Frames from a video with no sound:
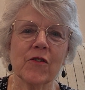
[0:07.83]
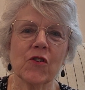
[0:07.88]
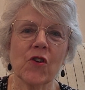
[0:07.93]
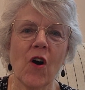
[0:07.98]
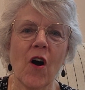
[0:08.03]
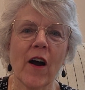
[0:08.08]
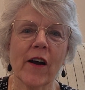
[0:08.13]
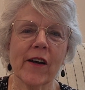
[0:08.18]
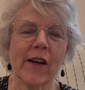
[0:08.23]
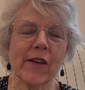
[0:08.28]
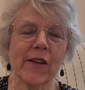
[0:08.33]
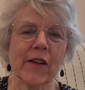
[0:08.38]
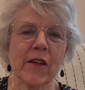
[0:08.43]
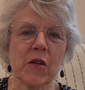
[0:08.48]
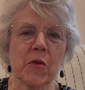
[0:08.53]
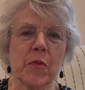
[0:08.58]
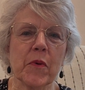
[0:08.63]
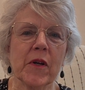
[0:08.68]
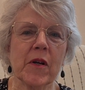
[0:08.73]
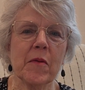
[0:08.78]
talk a
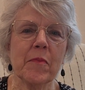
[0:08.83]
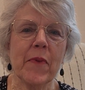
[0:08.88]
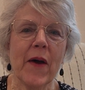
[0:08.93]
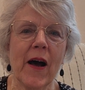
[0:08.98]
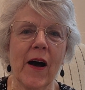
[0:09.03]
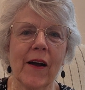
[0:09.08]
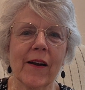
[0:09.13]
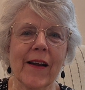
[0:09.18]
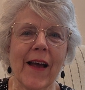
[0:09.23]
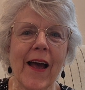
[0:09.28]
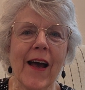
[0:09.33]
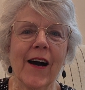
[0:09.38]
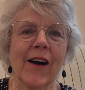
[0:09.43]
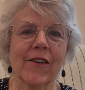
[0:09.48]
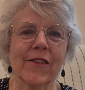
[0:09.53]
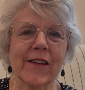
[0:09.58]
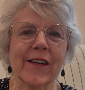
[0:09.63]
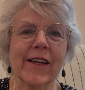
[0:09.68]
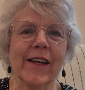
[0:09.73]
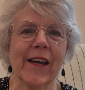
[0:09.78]
little bit about how
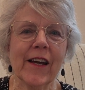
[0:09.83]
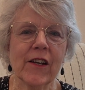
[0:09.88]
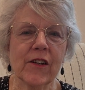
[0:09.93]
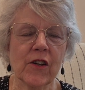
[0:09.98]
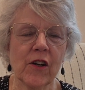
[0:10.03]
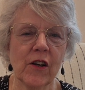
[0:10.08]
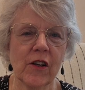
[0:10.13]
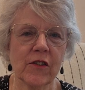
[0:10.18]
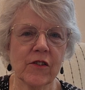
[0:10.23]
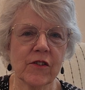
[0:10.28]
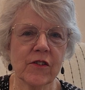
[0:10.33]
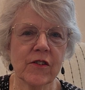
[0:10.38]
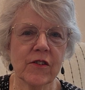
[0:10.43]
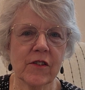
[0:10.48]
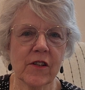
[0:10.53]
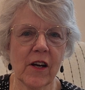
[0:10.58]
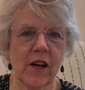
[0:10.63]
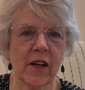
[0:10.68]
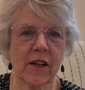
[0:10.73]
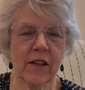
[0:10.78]
to get
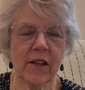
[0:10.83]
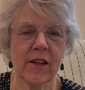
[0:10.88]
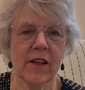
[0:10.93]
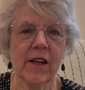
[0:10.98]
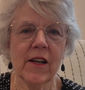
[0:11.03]
unstuck.